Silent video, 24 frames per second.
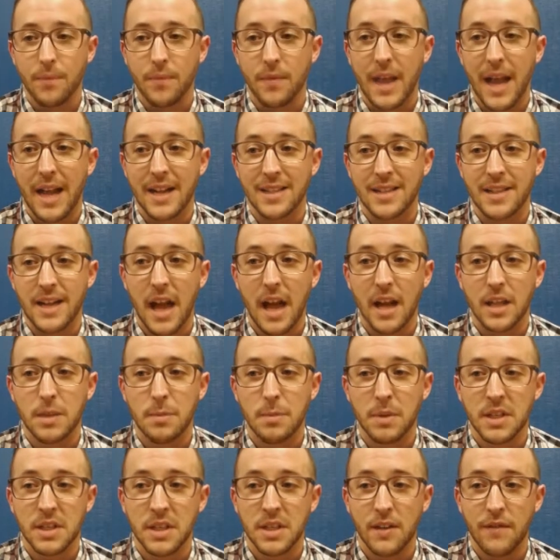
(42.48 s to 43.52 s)
that's not
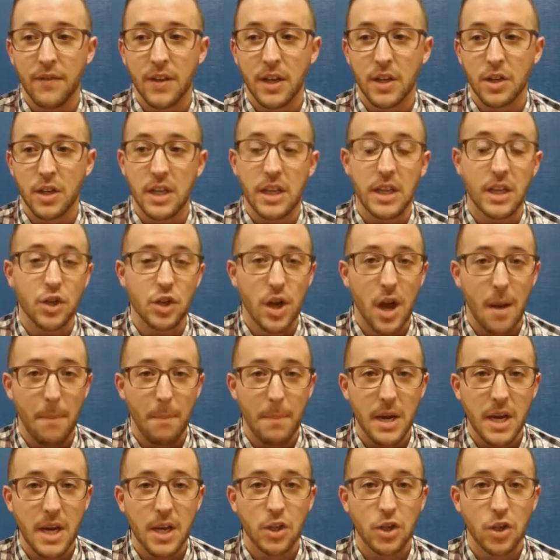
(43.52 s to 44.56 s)
specific to each
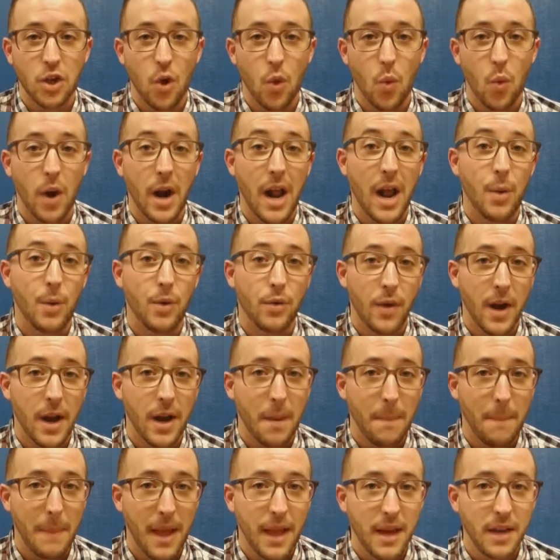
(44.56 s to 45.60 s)
company, so what I would
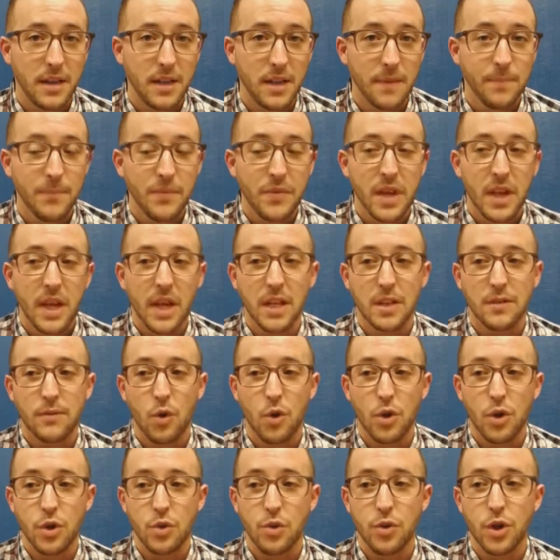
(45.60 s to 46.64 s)
recommend is for
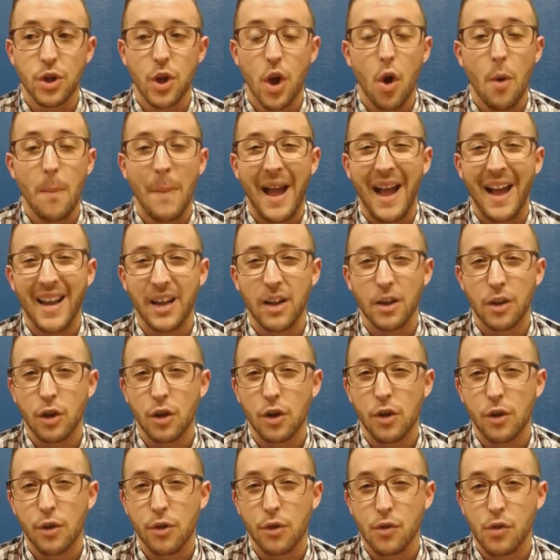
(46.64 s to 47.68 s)
you to go back and
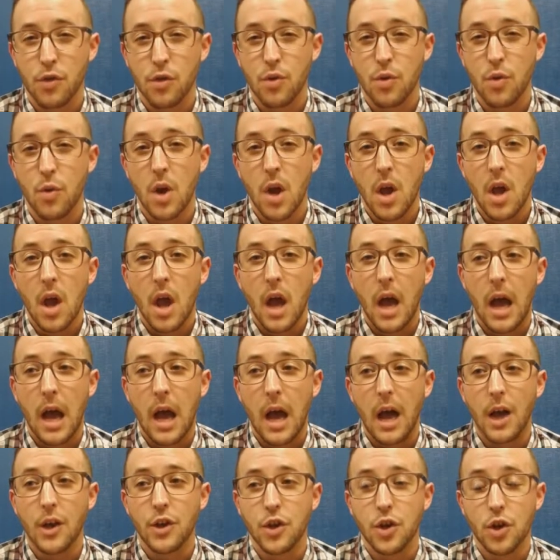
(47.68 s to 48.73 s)
look through
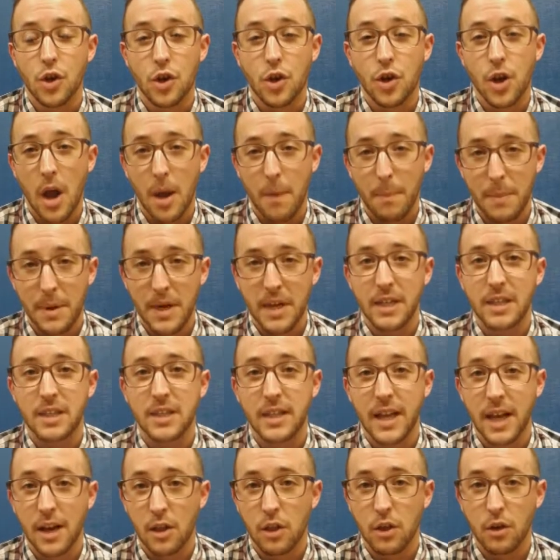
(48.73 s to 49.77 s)
your company's
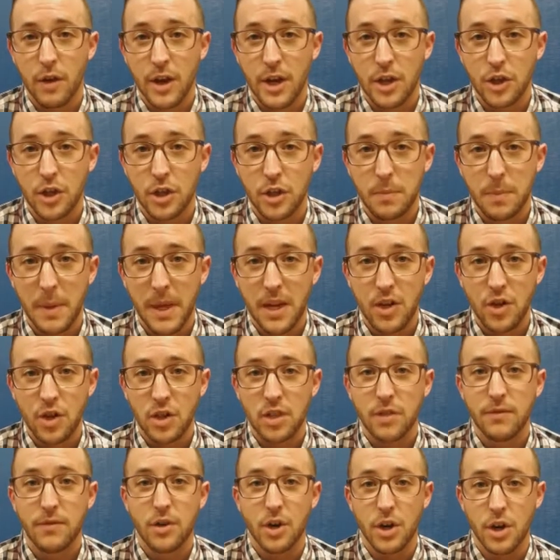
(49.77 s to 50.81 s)
declarations
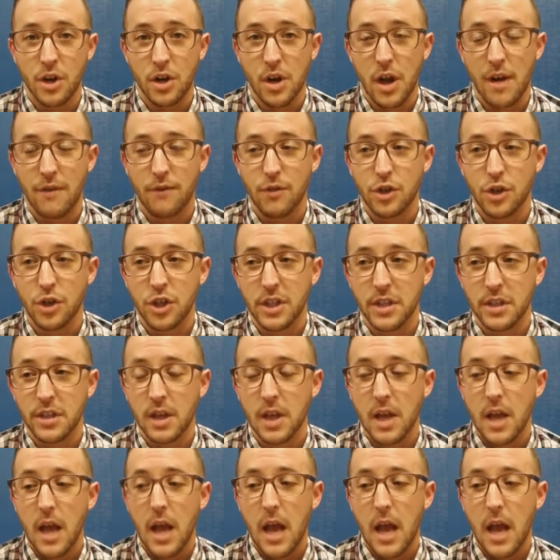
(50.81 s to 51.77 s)
pages for your coverages,